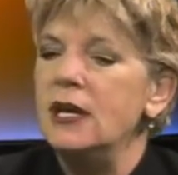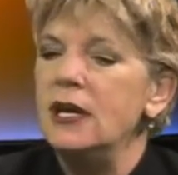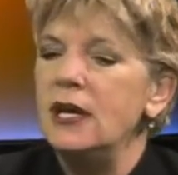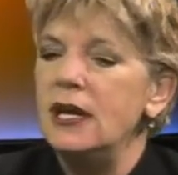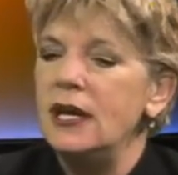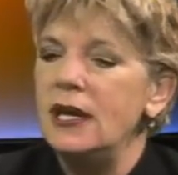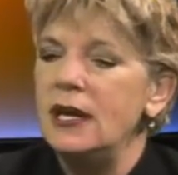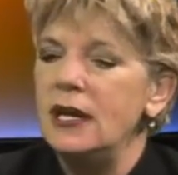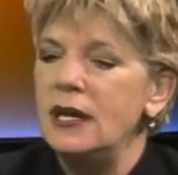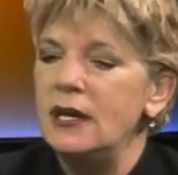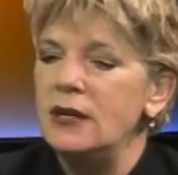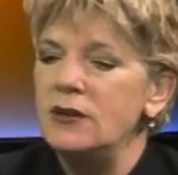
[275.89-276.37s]

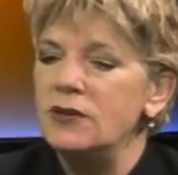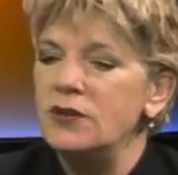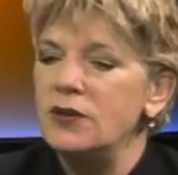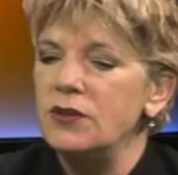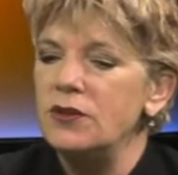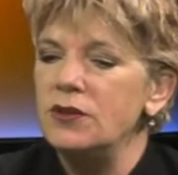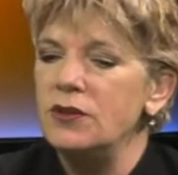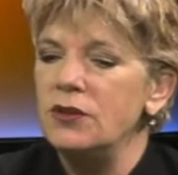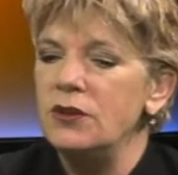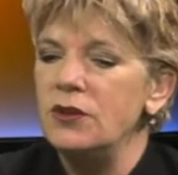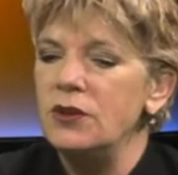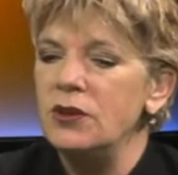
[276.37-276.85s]
And
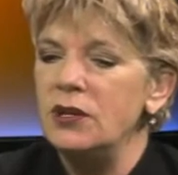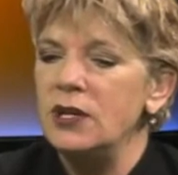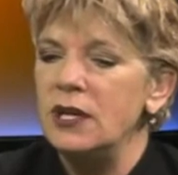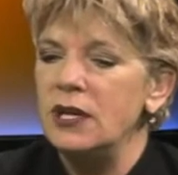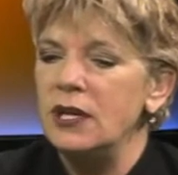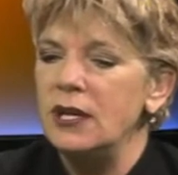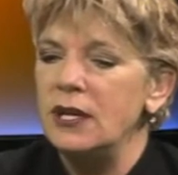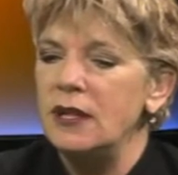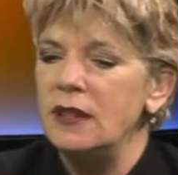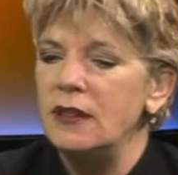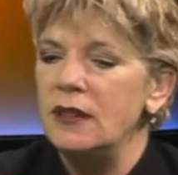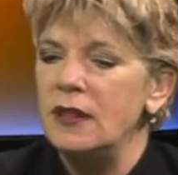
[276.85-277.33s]

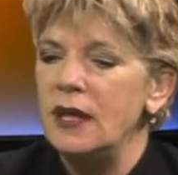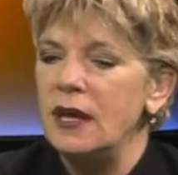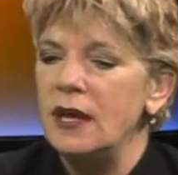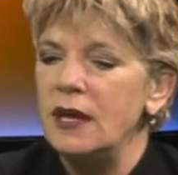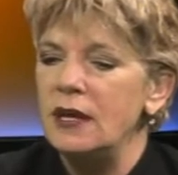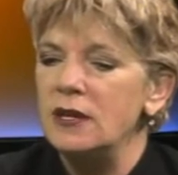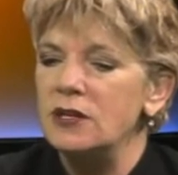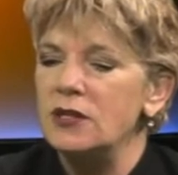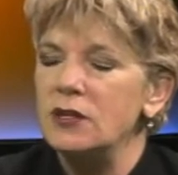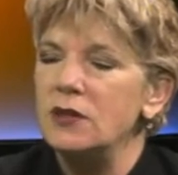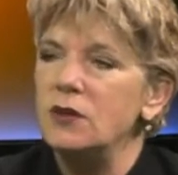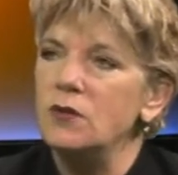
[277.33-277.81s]
thirdly,
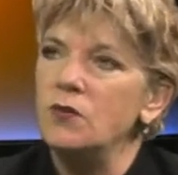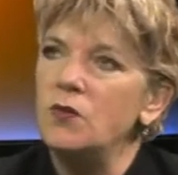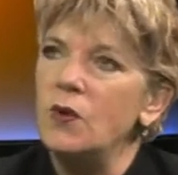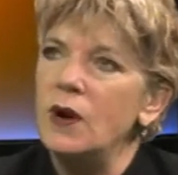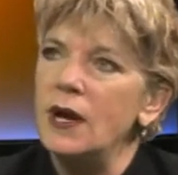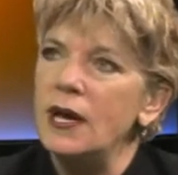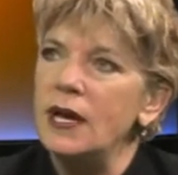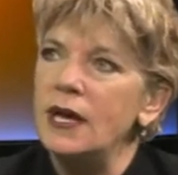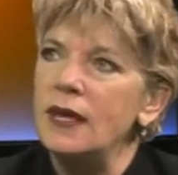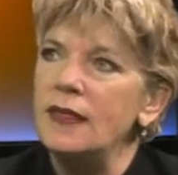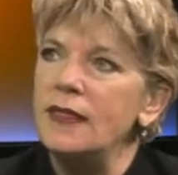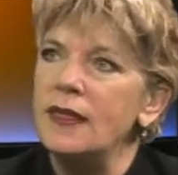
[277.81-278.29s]
that the
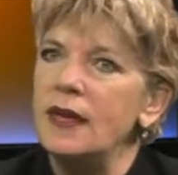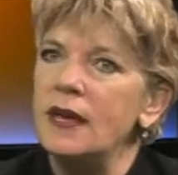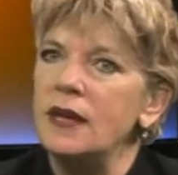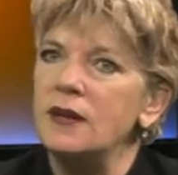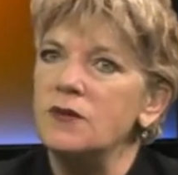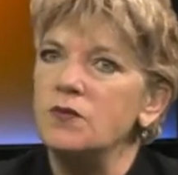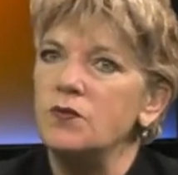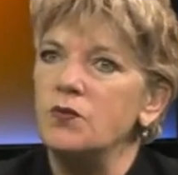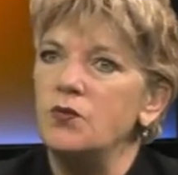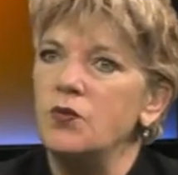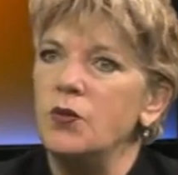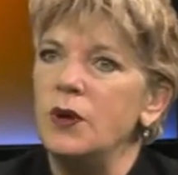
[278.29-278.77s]
way that
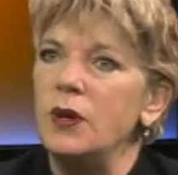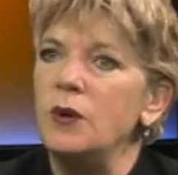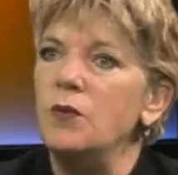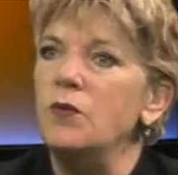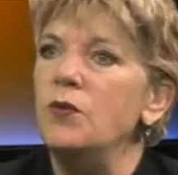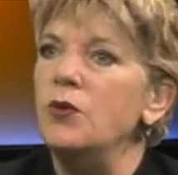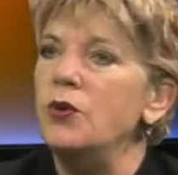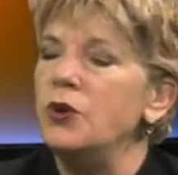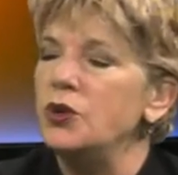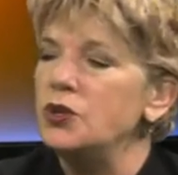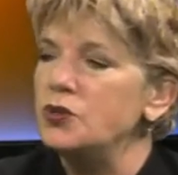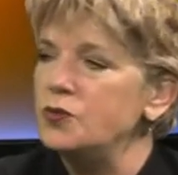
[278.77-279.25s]
we
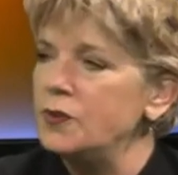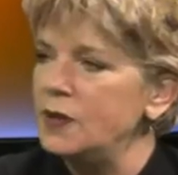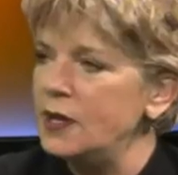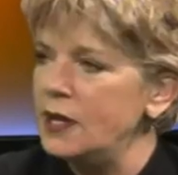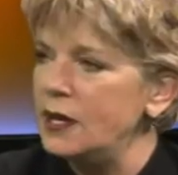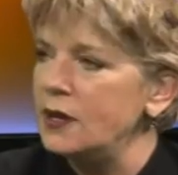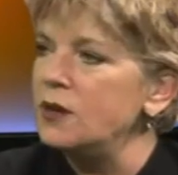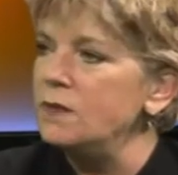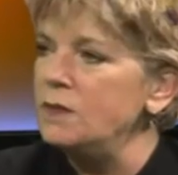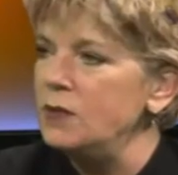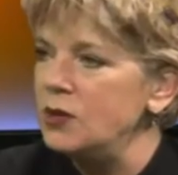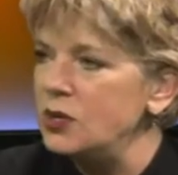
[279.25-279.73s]
worked with our
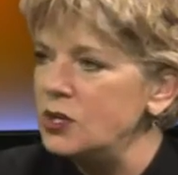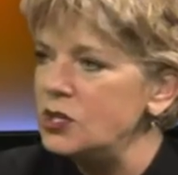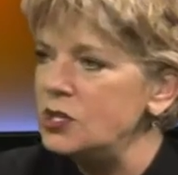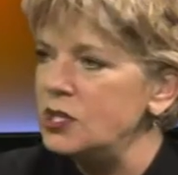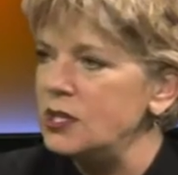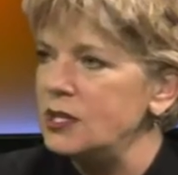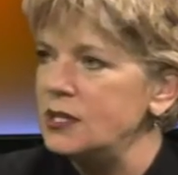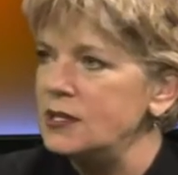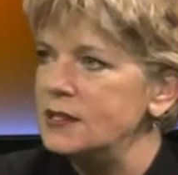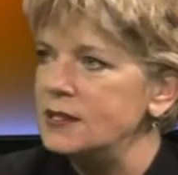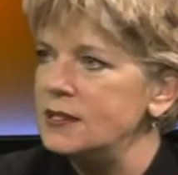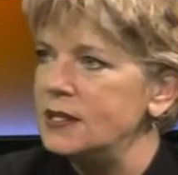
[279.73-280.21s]

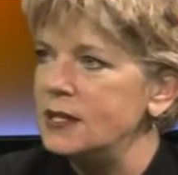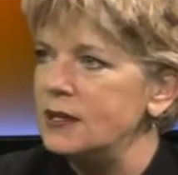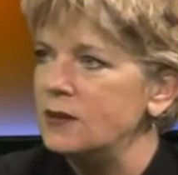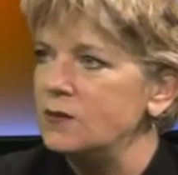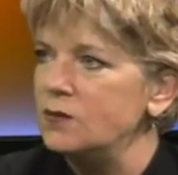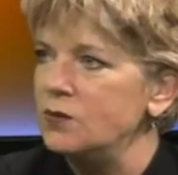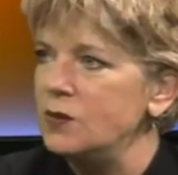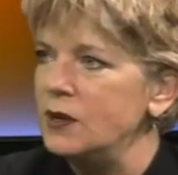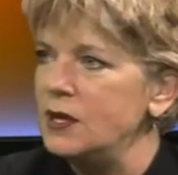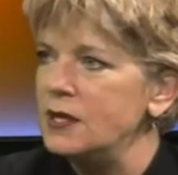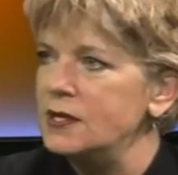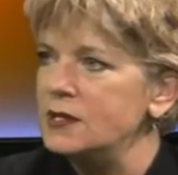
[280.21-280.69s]
communities out
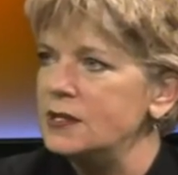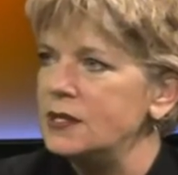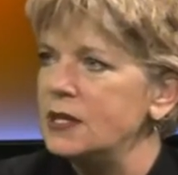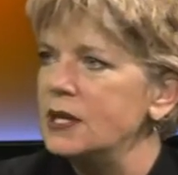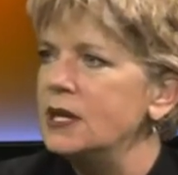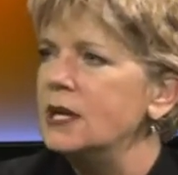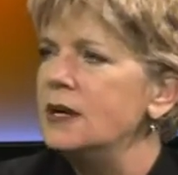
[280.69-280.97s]
West,